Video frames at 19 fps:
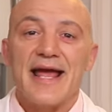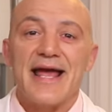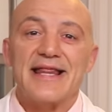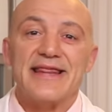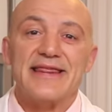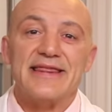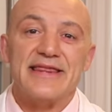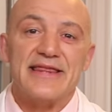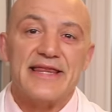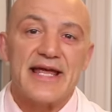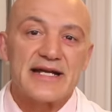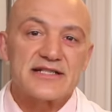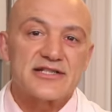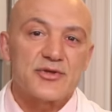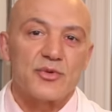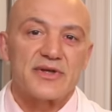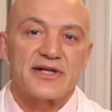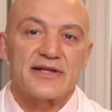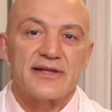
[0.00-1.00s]
and
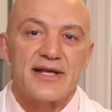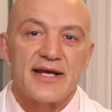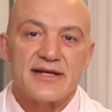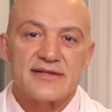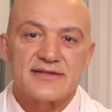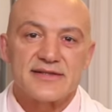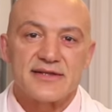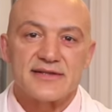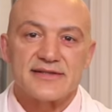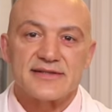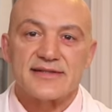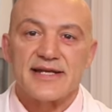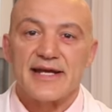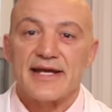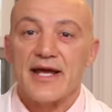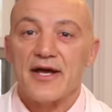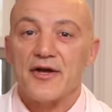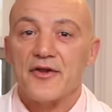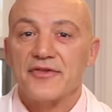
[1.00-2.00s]
that's what it takes to
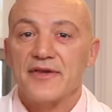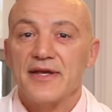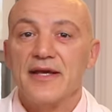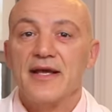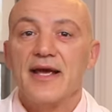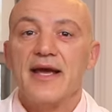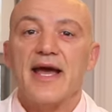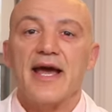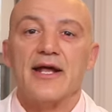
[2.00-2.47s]
stay healthy